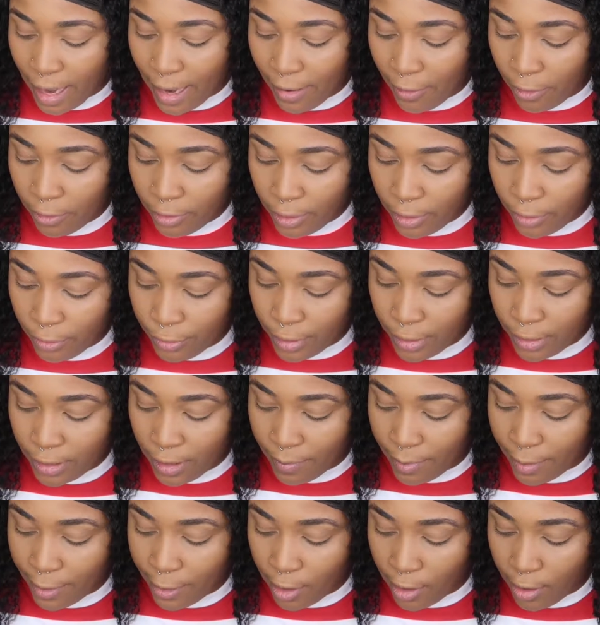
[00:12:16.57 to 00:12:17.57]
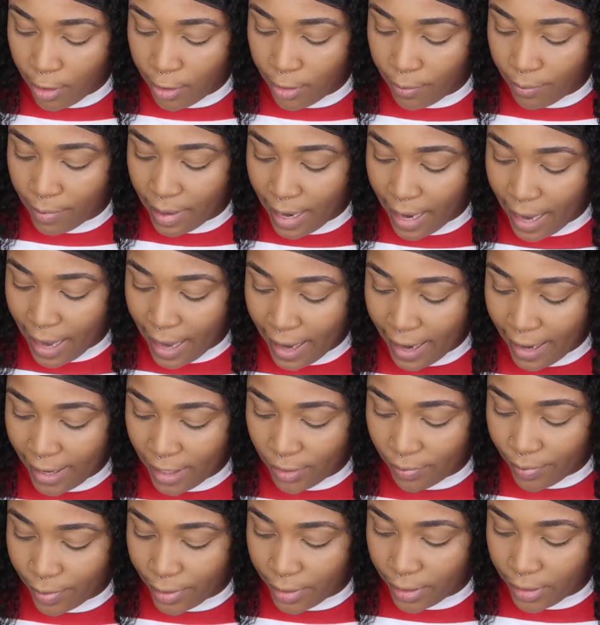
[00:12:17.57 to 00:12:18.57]
I only use this under my
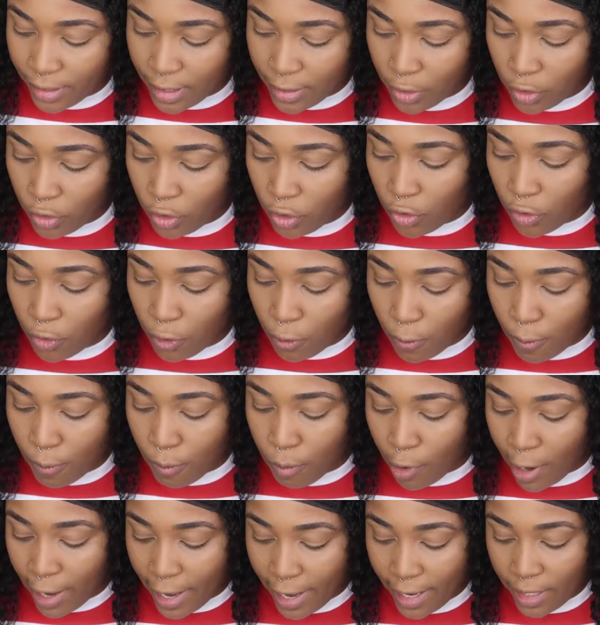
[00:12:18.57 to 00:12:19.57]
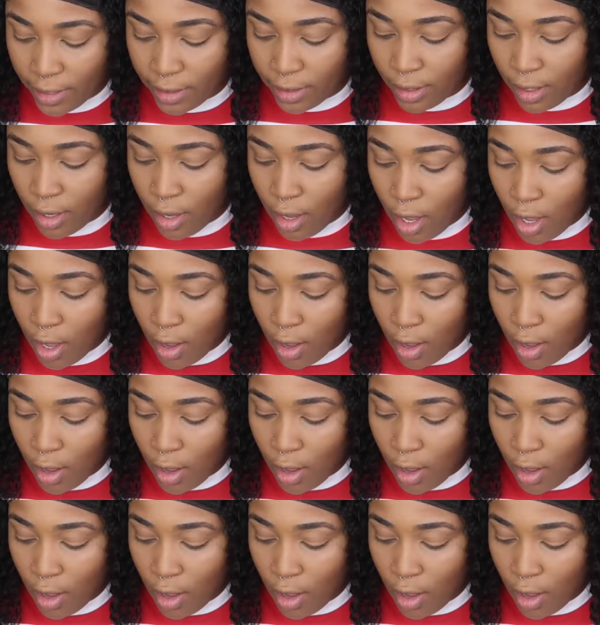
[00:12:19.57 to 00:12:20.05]
eyes because it's too bright